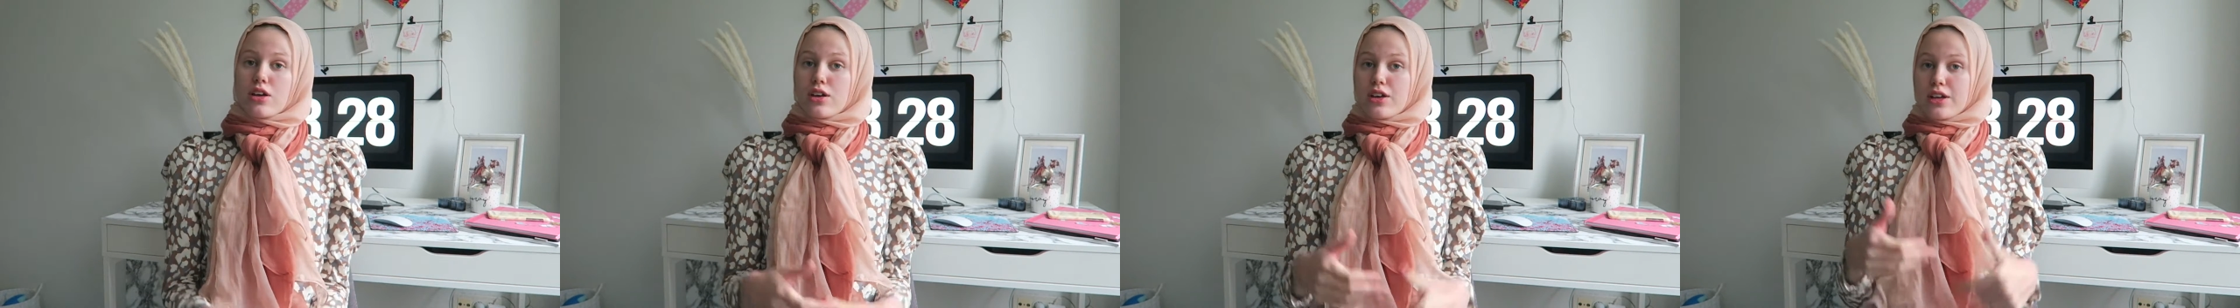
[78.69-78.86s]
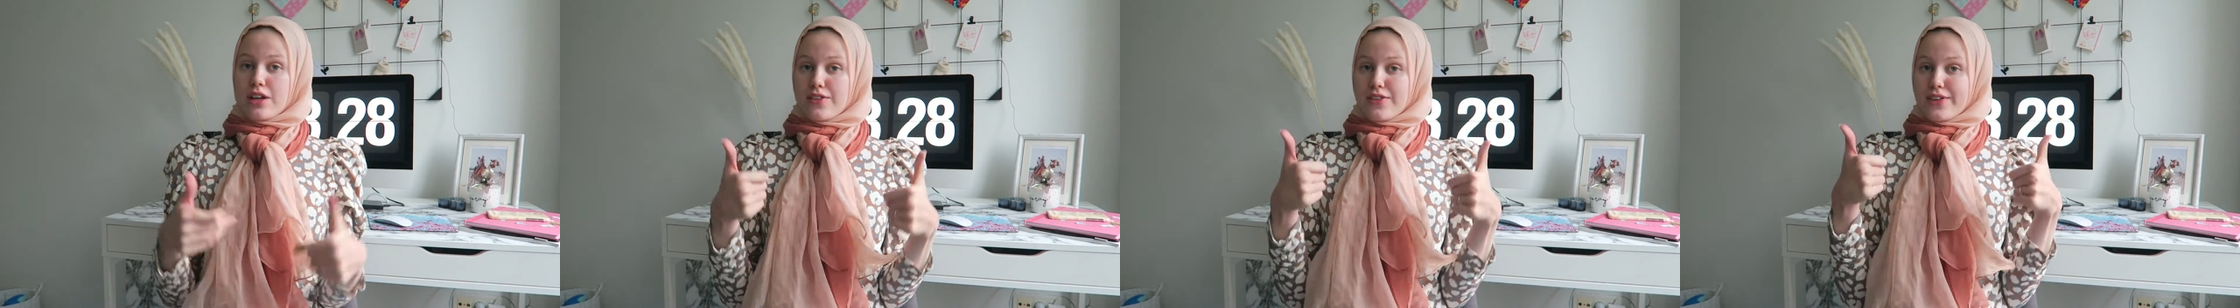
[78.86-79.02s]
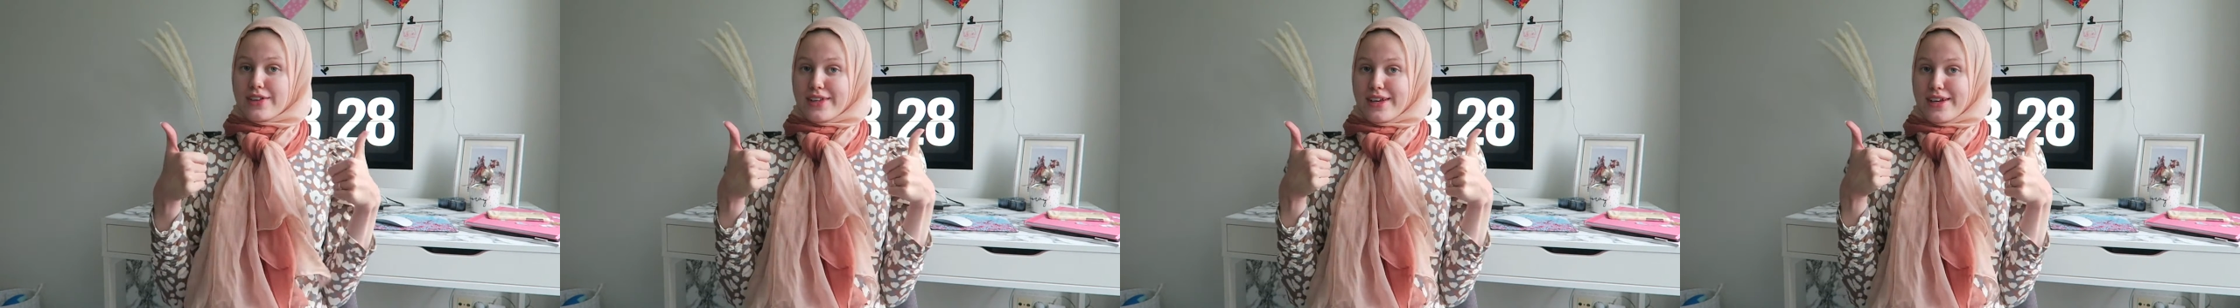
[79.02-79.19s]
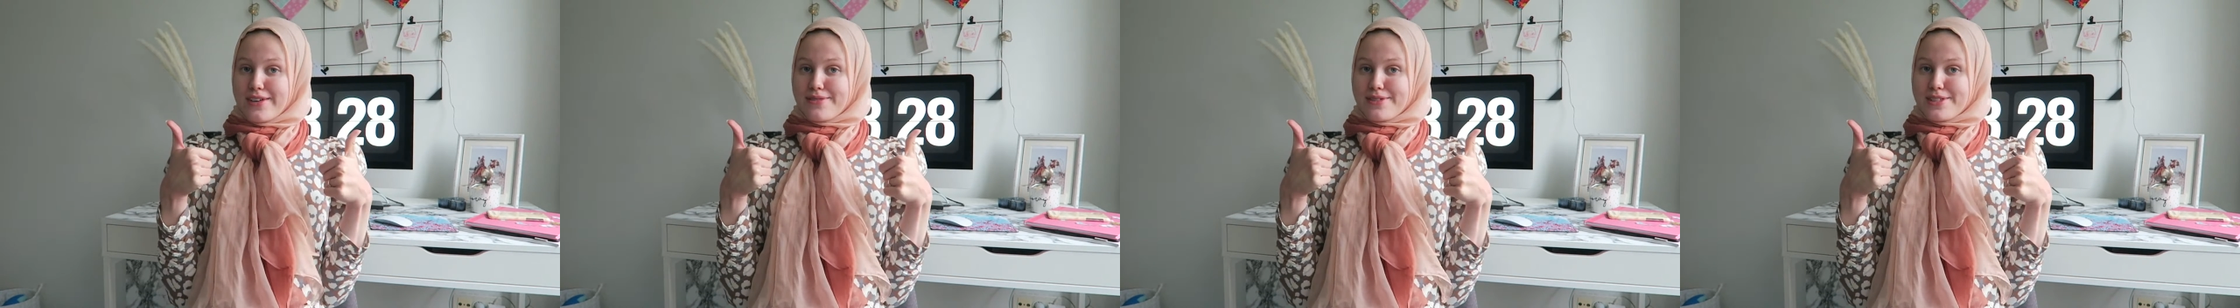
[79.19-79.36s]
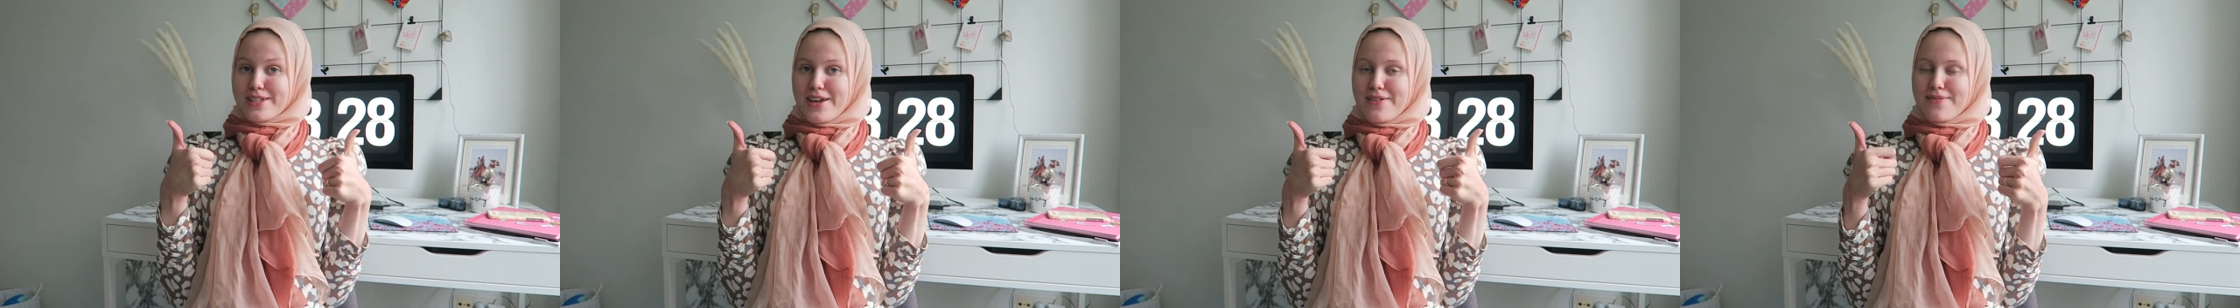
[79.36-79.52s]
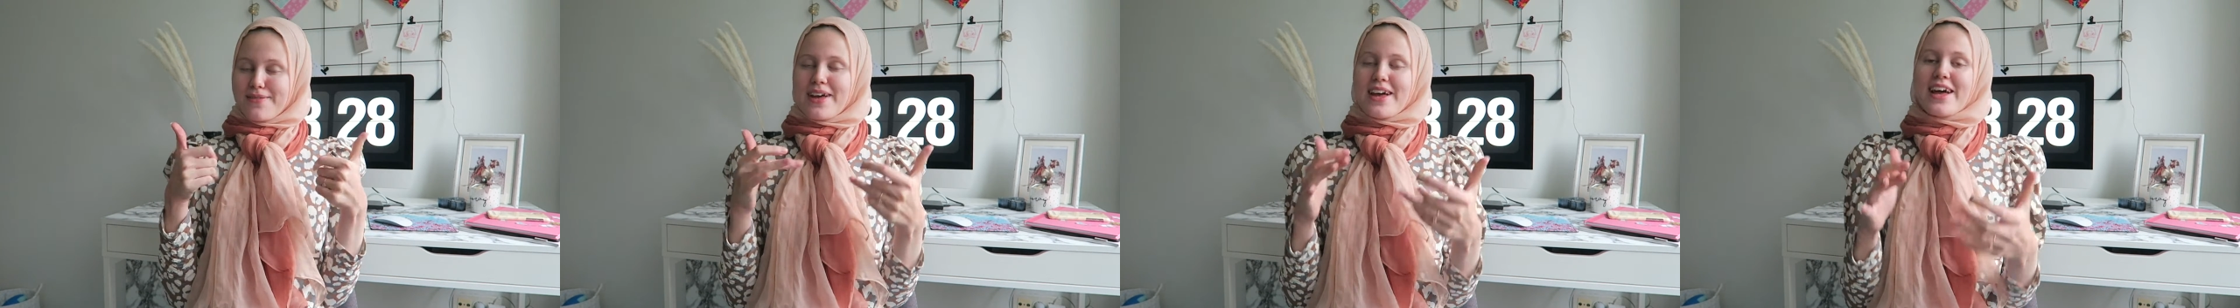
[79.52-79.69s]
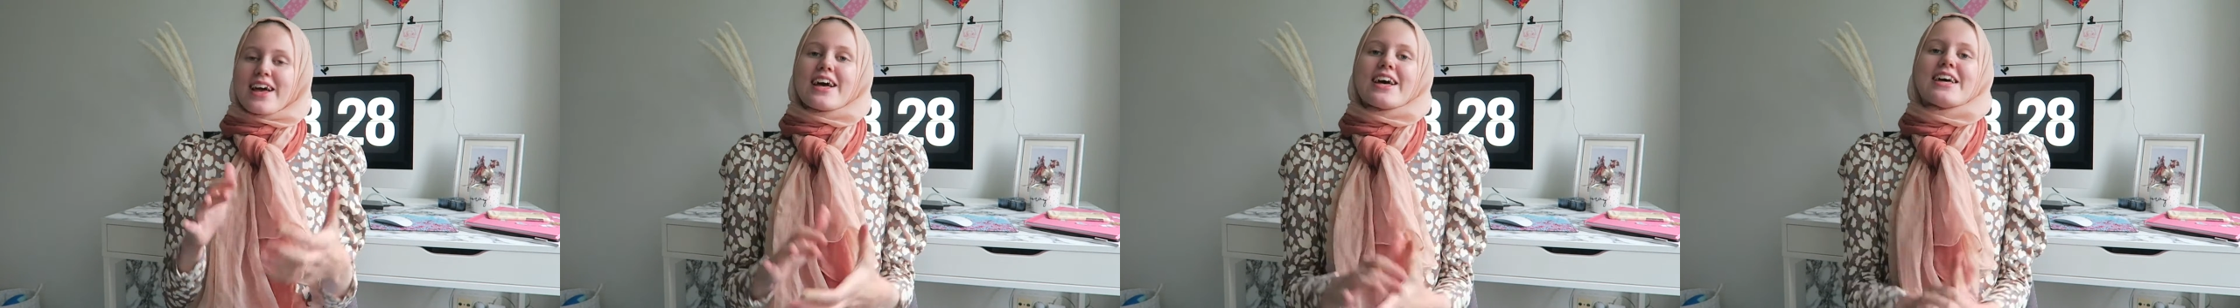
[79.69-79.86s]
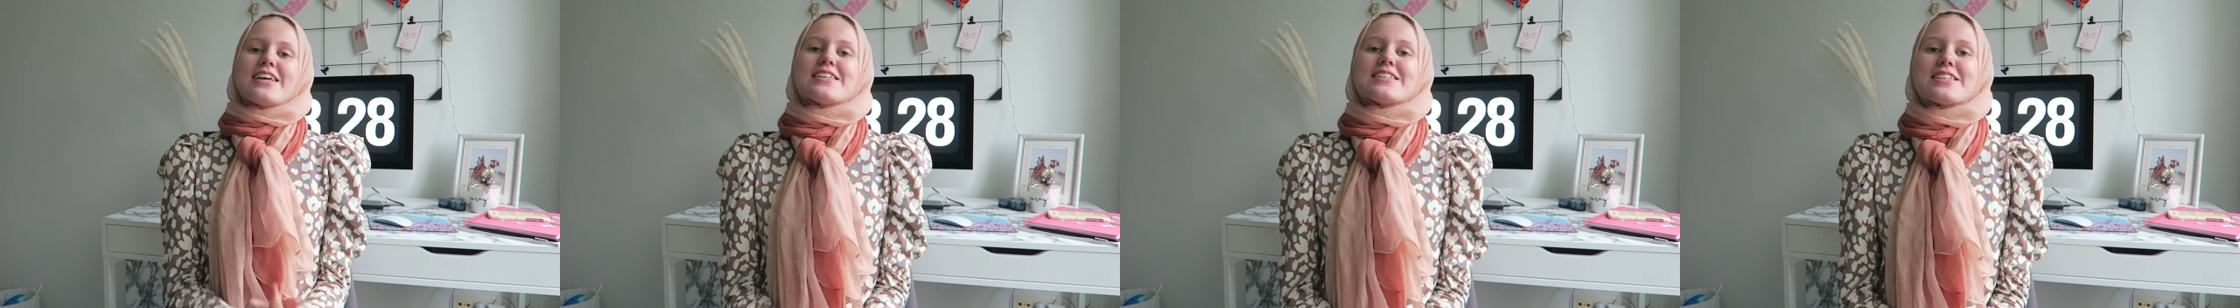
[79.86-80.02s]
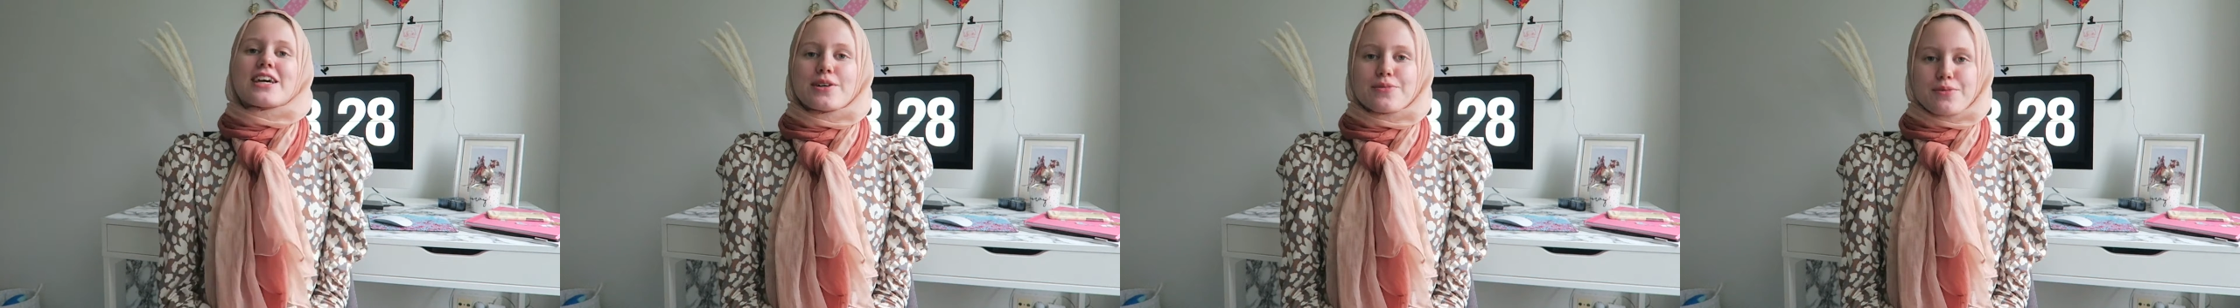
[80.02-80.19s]
Give it a thumbs up.
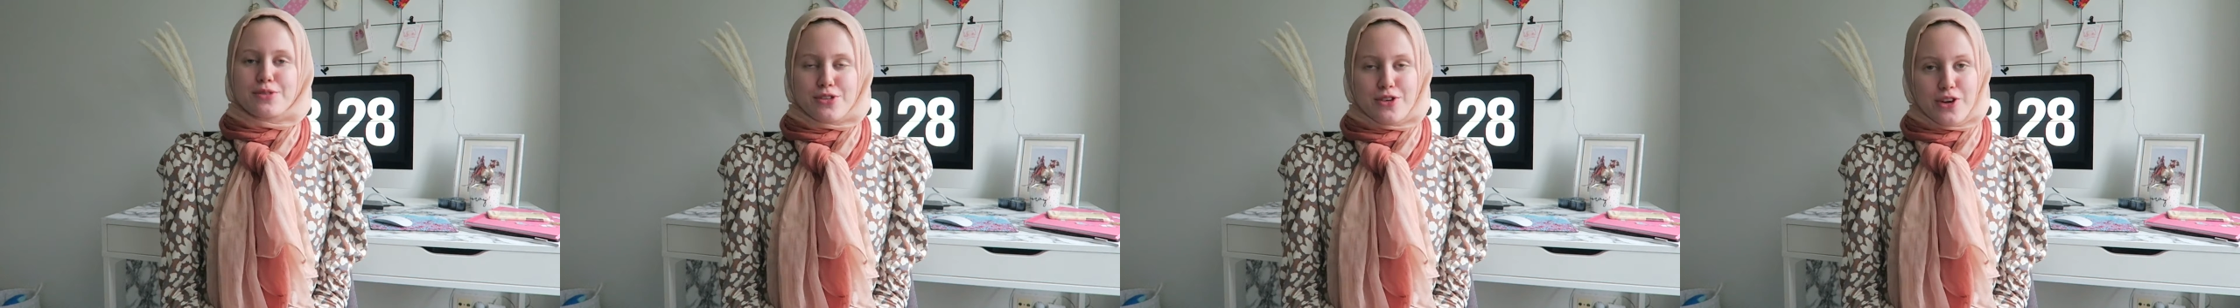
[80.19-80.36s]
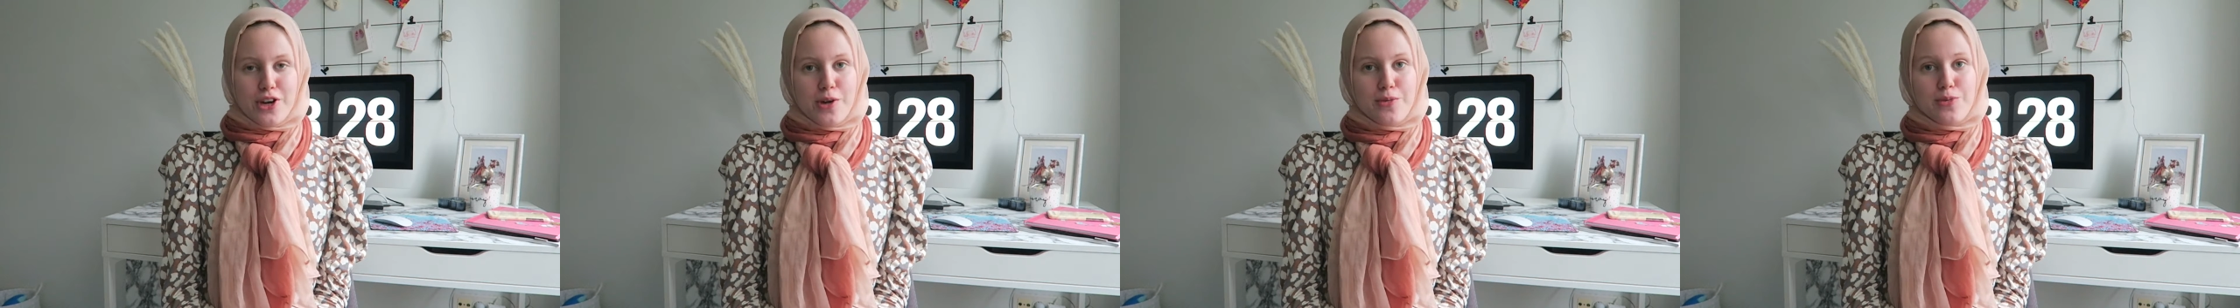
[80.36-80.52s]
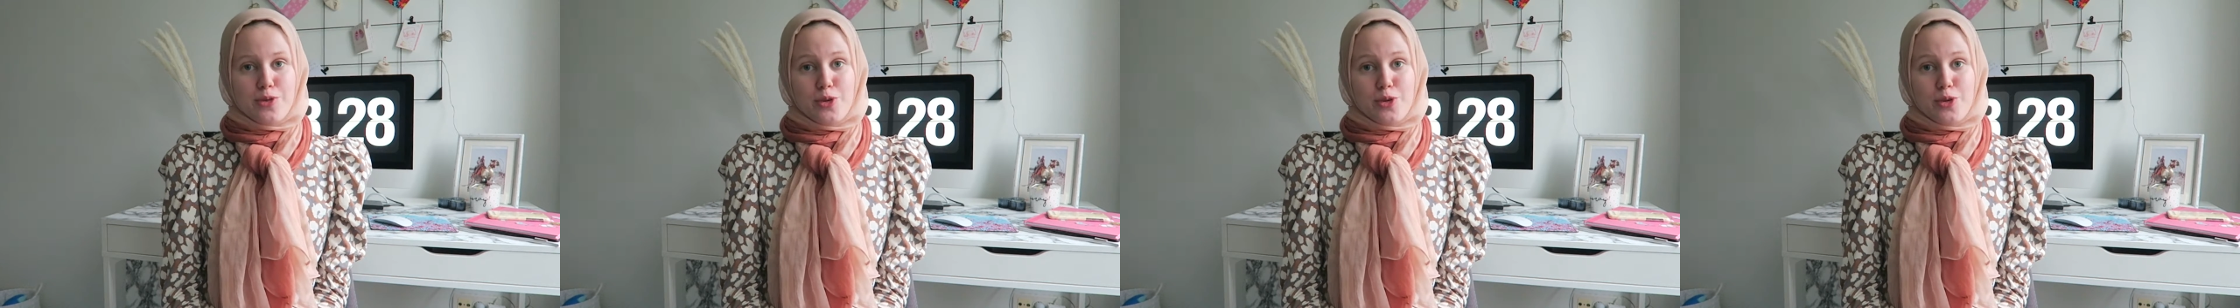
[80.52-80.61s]
Subscribe